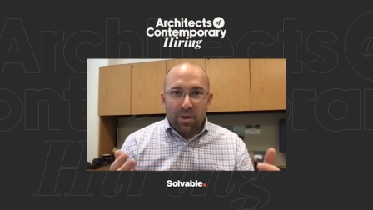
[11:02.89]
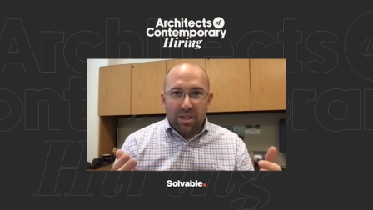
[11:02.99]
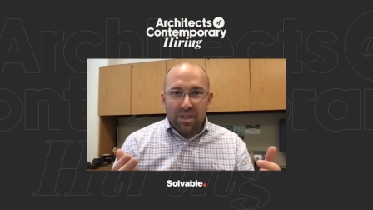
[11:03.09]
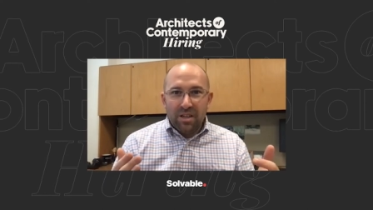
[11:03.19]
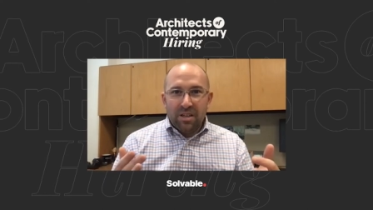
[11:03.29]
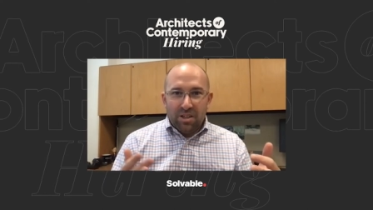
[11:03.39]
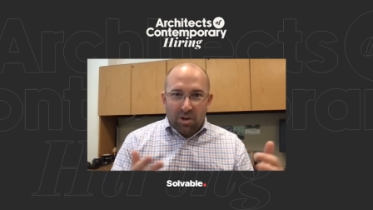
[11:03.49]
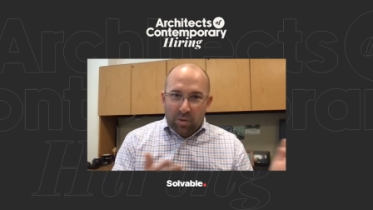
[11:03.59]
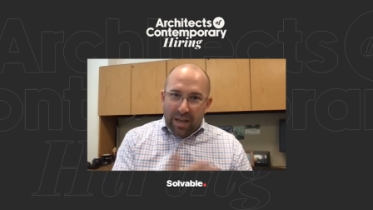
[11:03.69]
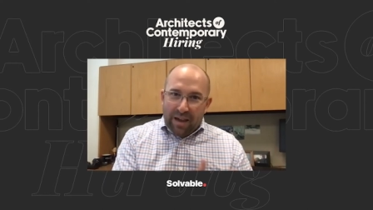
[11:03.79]
But, you
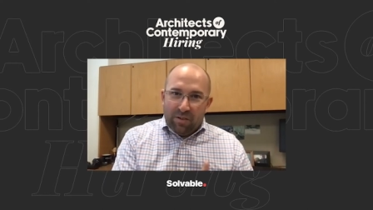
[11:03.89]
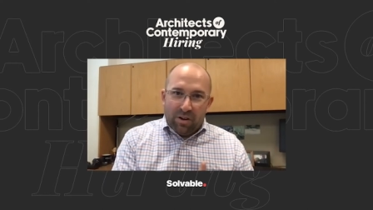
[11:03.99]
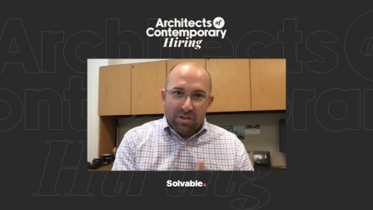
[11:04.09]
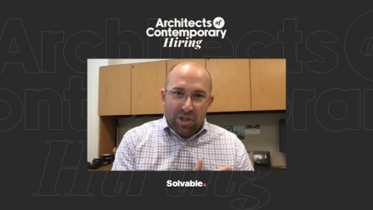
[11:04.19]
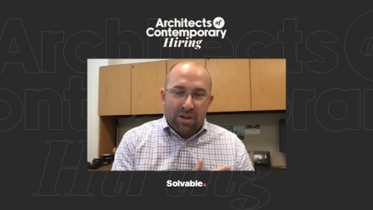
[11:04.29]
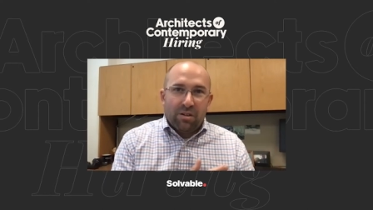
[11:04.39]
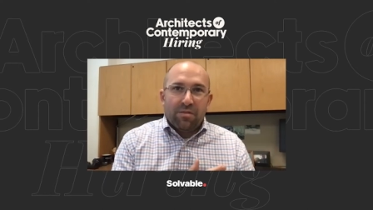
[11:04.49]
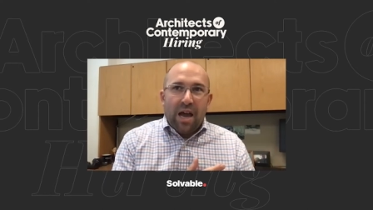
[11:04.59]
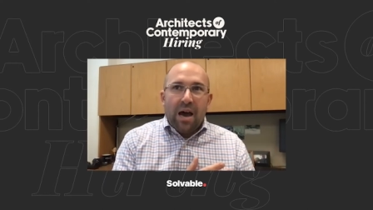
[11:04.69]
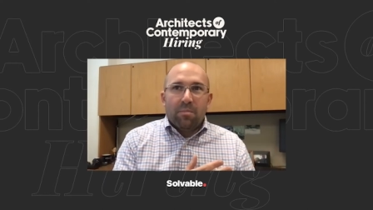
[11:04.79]
know, we have our share
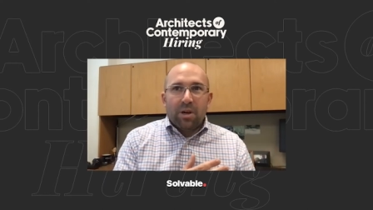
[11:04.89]
of that.